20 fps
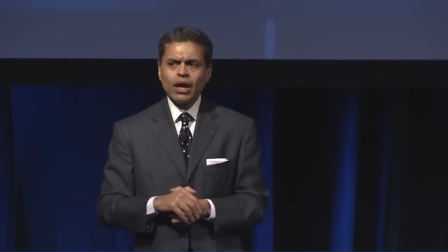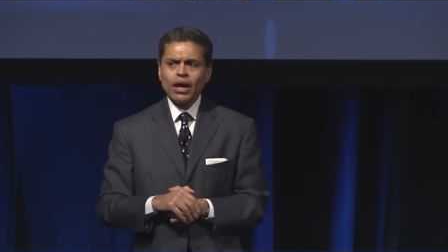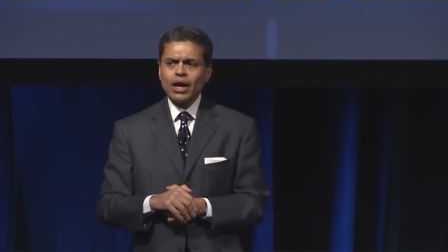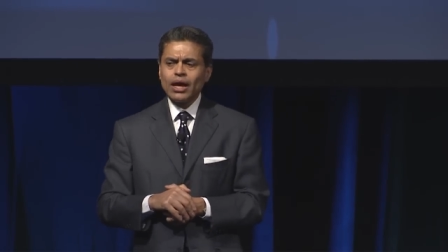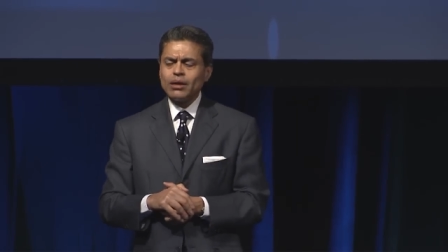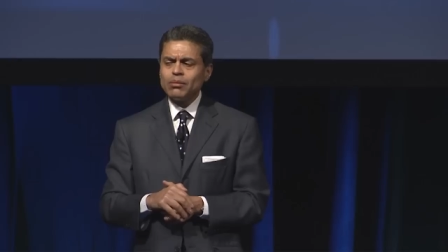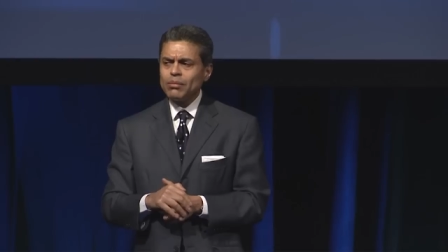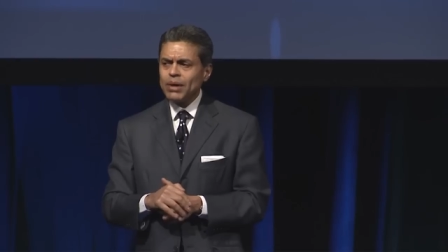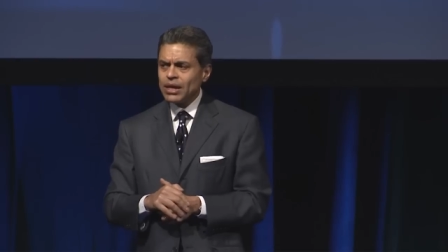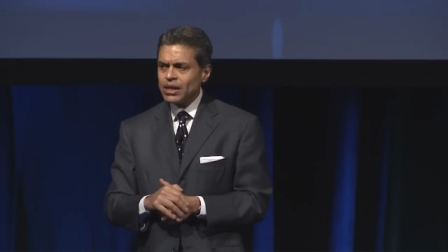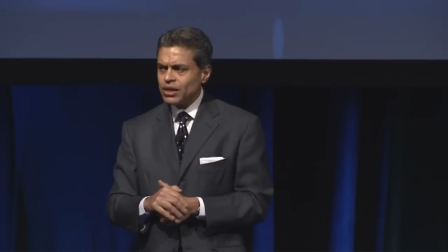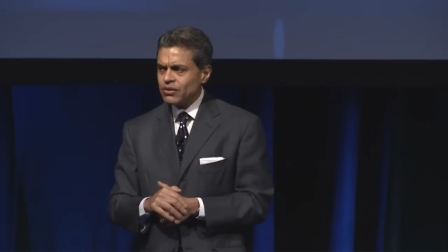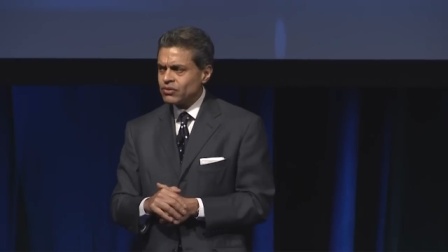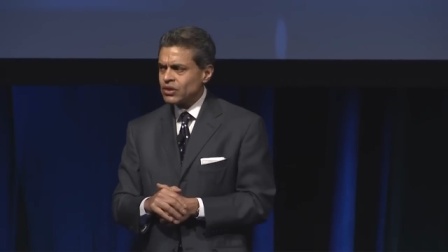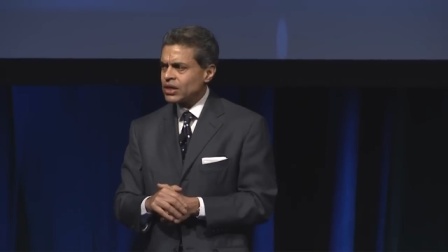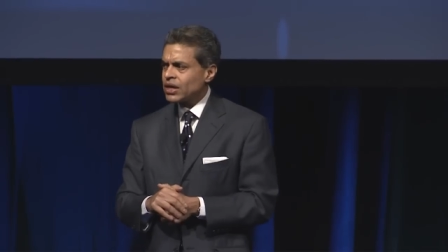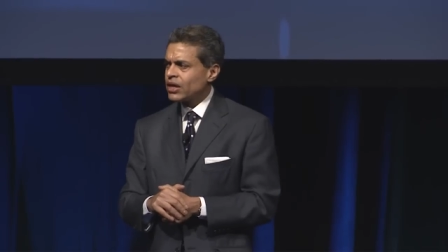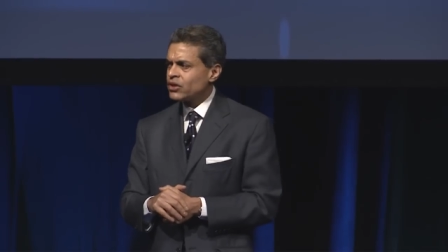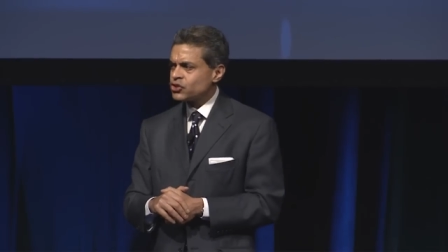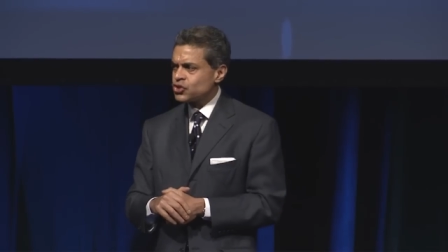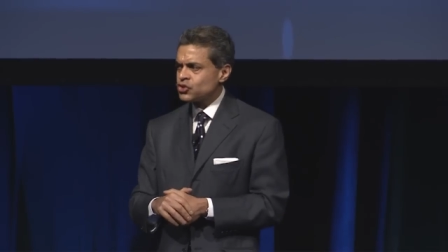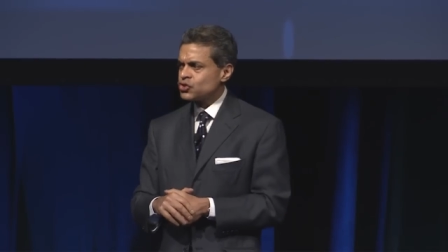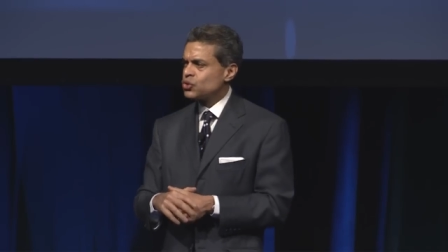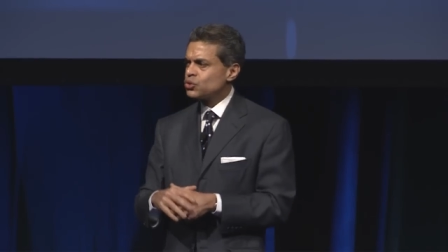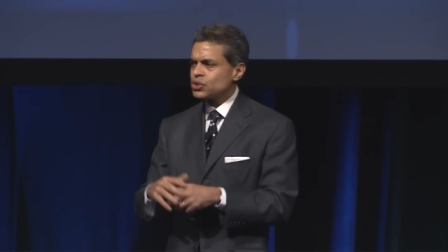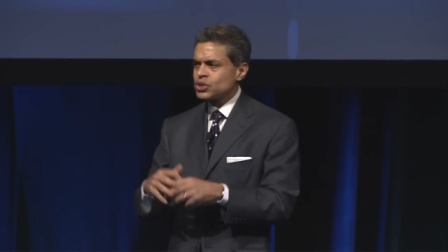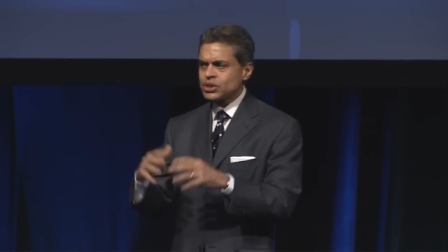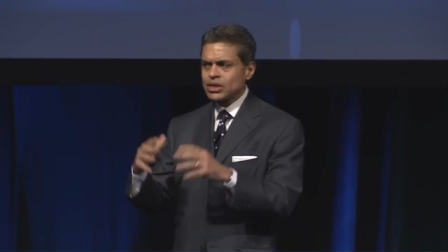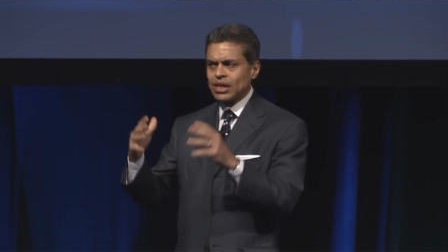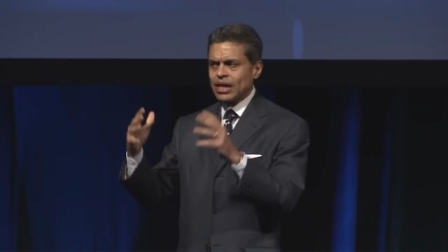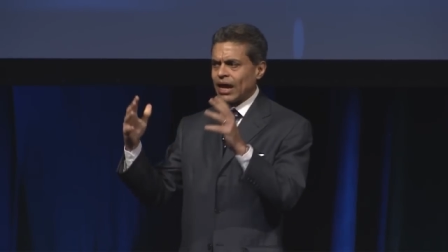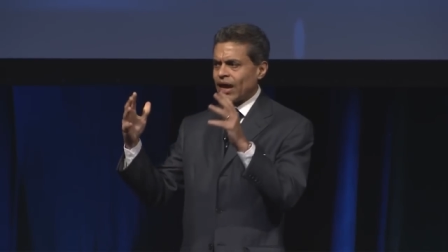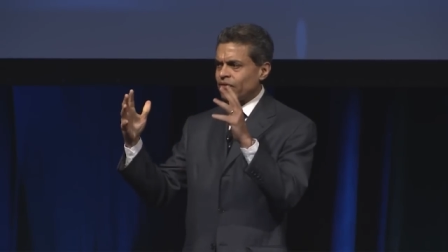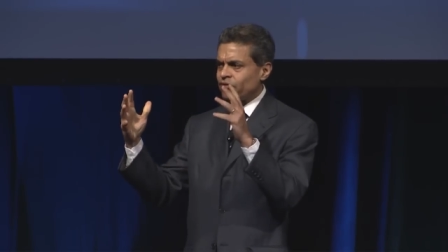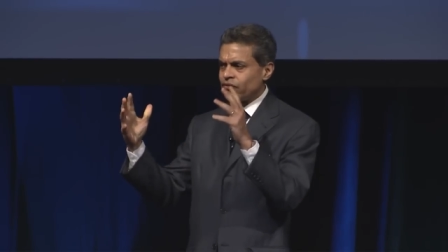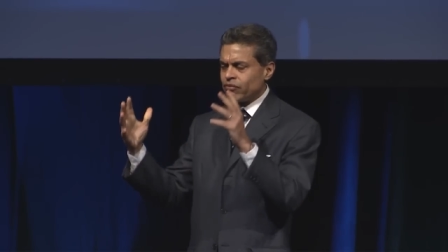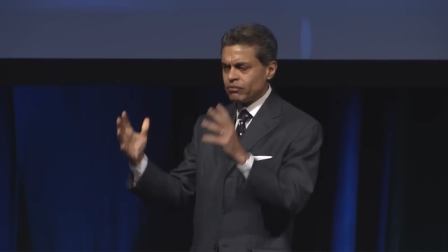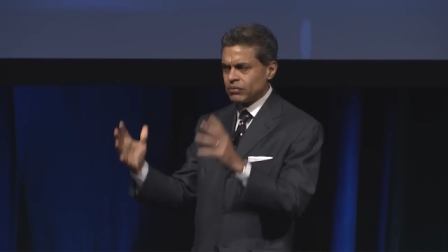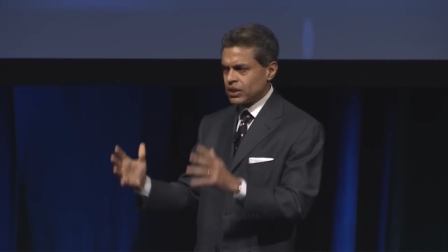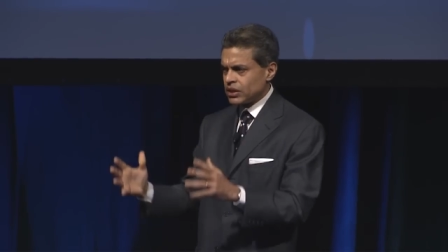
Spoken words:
In many of the cases, you still have